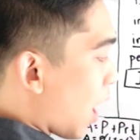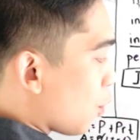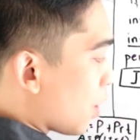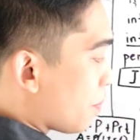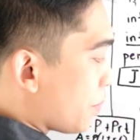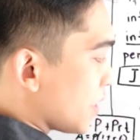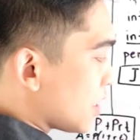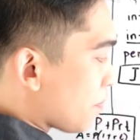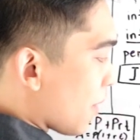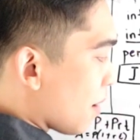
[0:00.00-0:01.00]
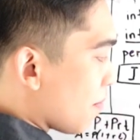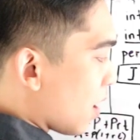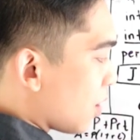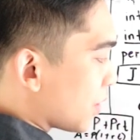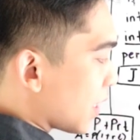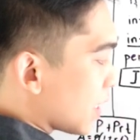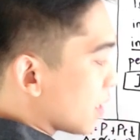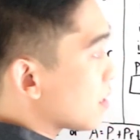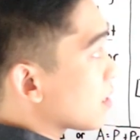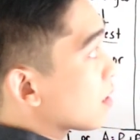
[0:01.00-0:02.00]
our principal amount
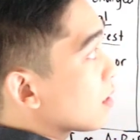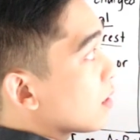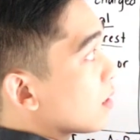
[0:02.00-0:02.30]
is